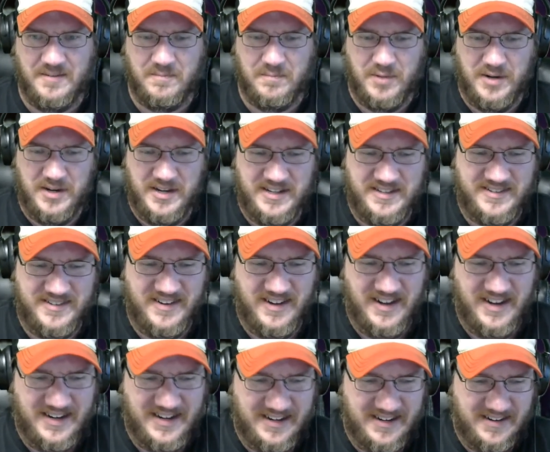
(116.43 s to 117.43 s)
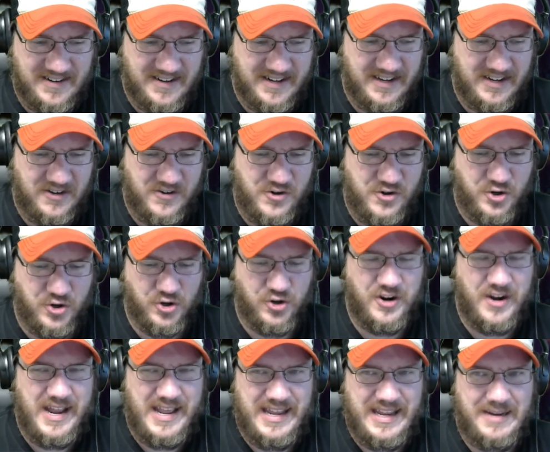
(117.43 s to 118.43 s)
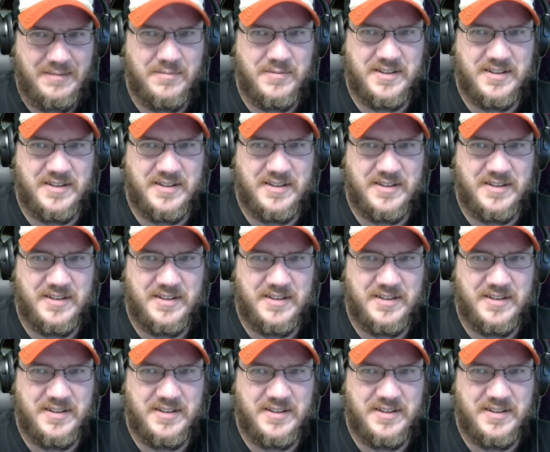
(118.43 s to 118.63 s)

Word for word: but it's not like your name